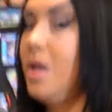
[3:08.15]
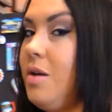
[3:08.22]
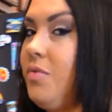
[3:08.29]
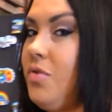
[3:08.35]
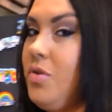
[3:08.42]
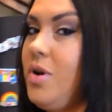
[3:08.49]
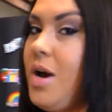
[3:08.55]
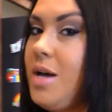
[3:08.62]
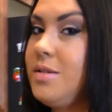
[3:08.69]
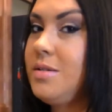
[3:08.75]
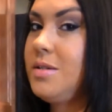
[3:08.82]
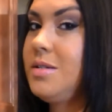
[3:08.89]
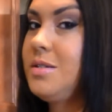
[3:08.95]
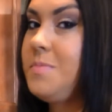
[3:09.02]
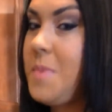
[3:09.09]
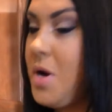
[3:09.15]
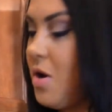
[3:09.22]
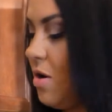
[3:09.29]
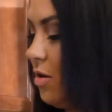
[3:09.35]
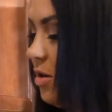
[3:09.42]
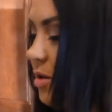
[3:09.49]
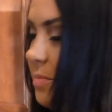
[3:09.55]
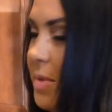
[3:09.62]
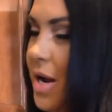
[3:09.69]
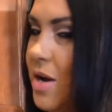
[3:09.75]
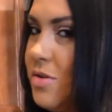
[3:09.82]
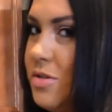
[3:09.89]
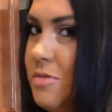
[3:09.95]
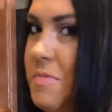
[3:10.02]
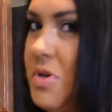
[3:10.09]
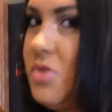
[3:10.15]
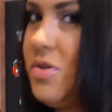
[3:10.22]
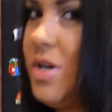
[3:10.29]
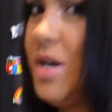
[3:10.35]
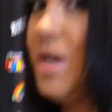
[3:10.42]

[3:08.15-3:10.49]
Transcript: If you guys could smell how good my house smells right